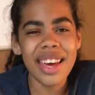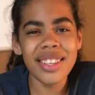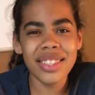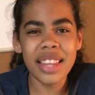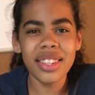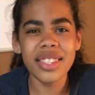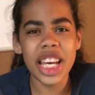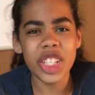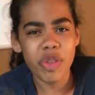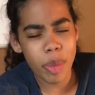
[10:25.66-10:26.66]
It set the
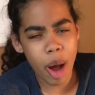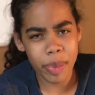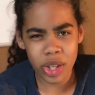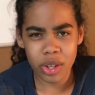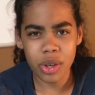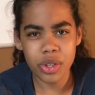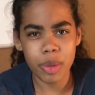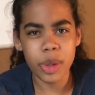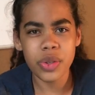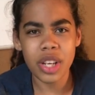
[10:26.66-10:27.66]
stage for popular culture
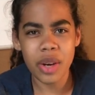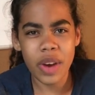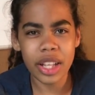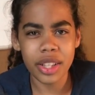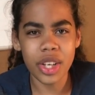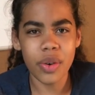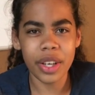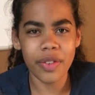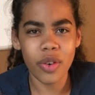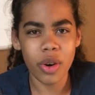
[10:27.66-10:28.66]
most directly
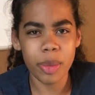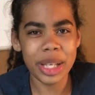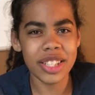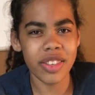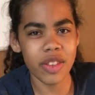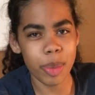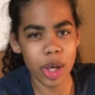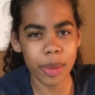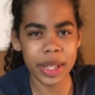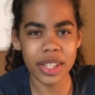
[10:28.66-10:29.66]
going forward because of the
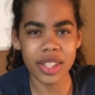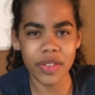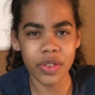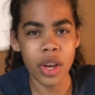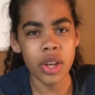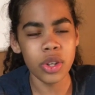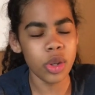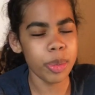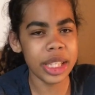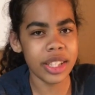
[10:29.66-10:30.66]
permanence of
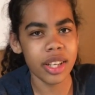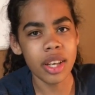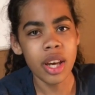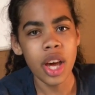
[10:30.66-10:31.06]
new media.